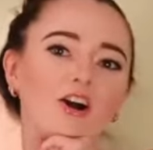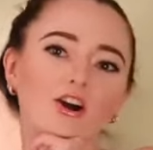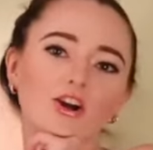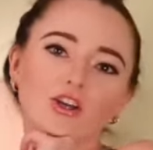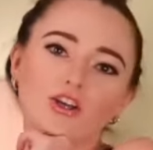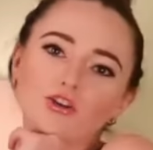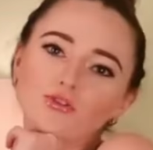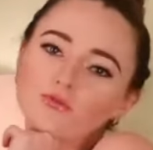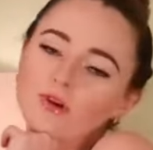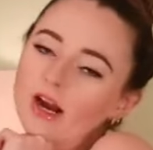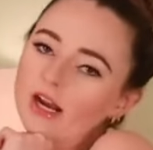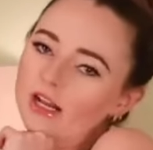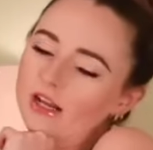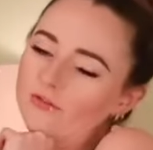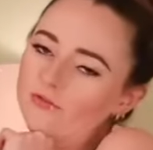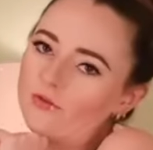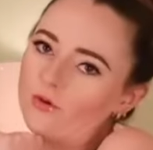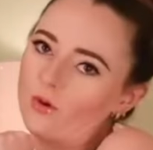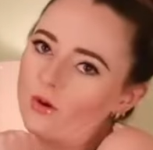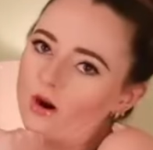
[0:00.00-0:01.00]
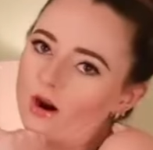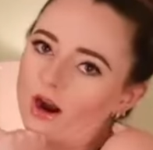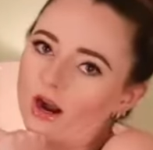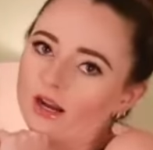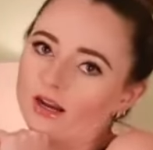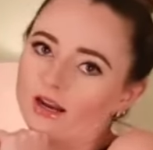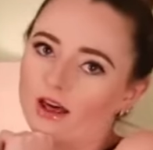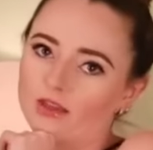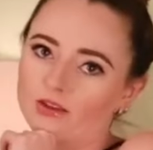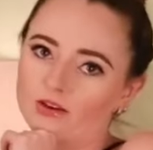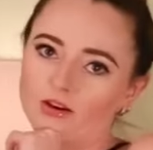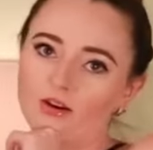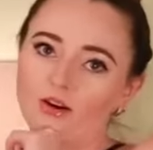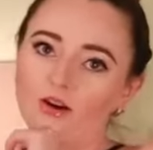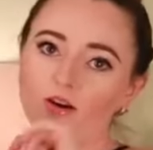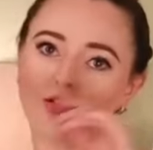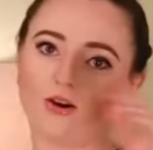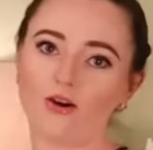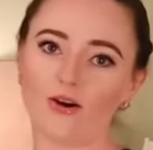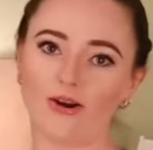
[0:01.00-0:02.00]
Are you ready for another
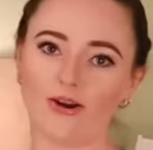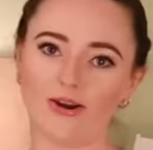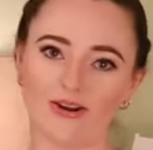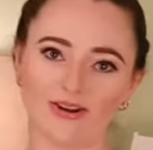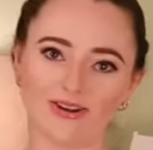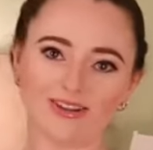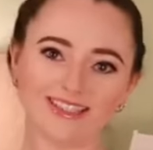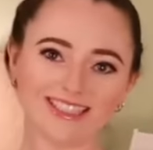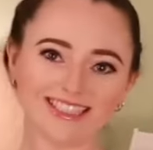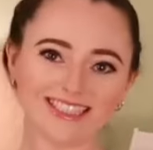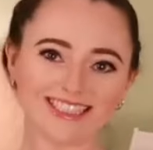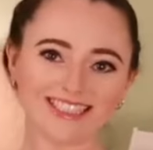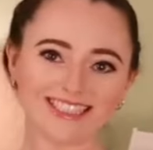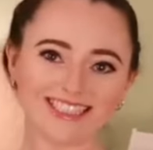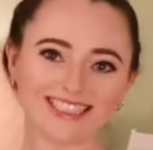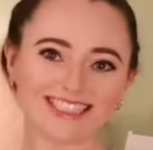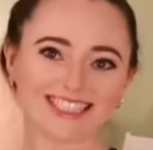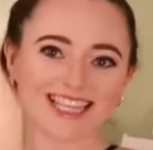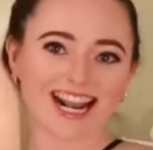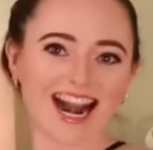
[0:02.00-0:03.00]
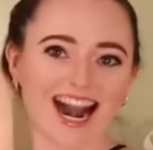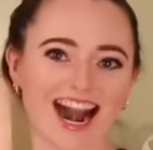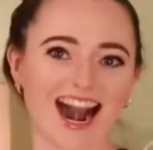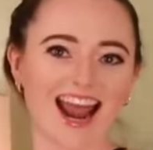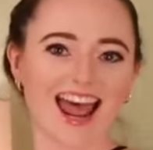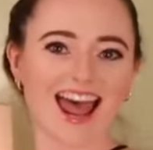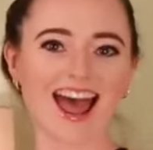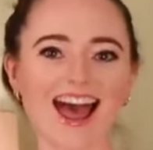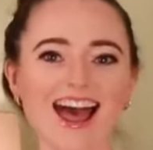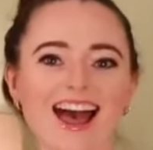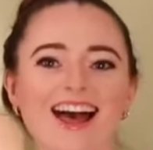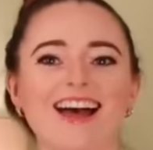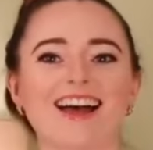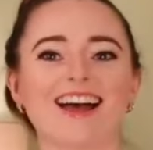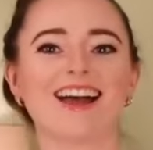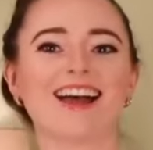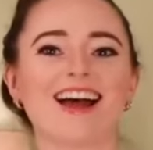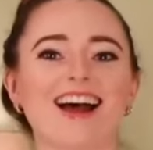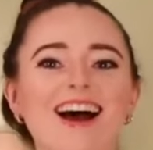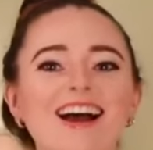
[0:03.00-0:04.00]
haul?
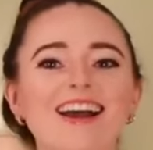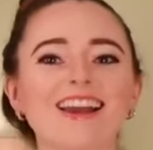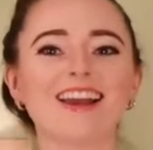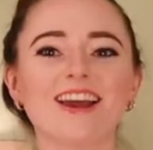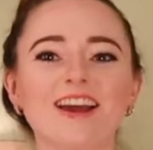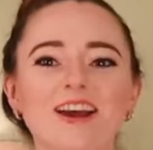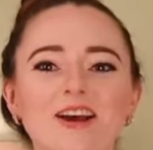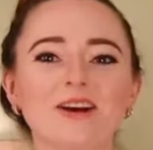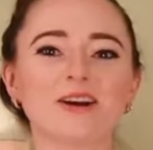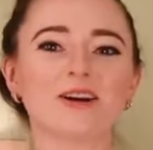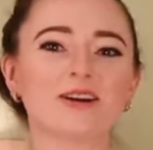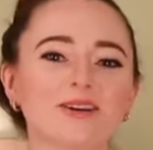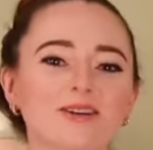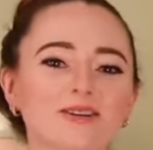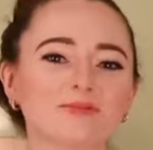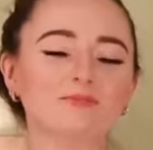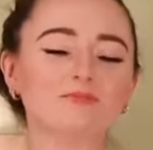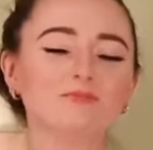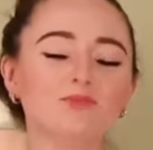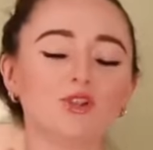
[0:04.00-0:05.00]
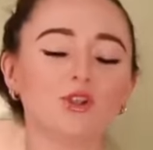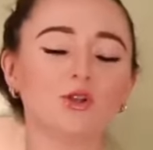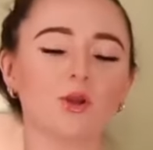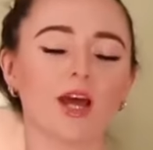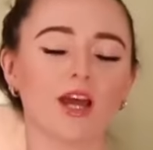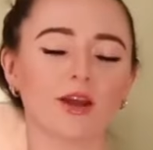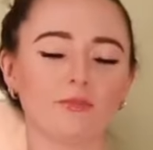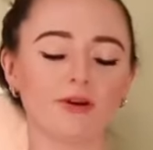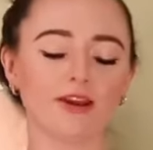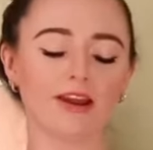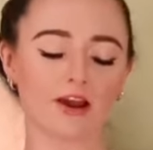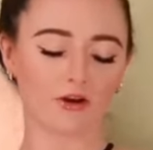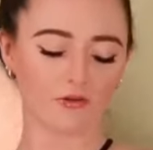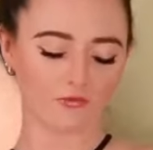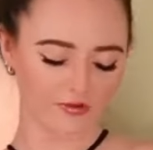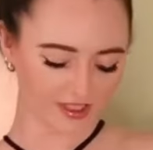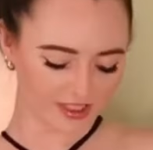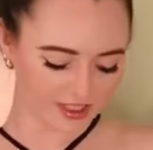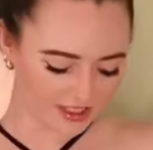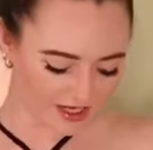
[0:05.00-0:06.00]
I am. Do you like my
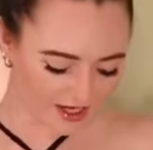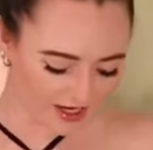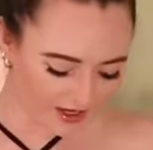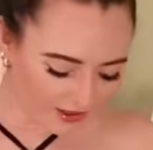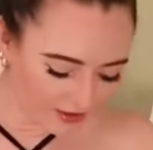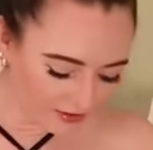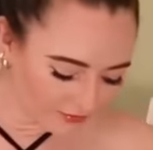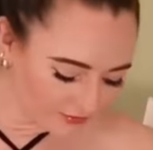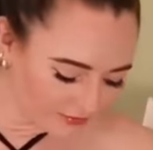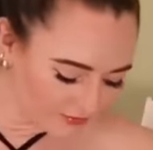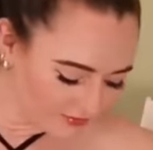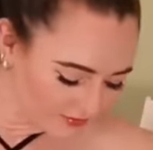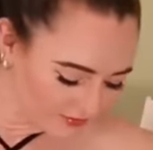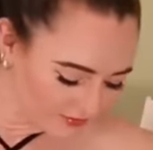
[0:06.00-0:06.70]
outfit today?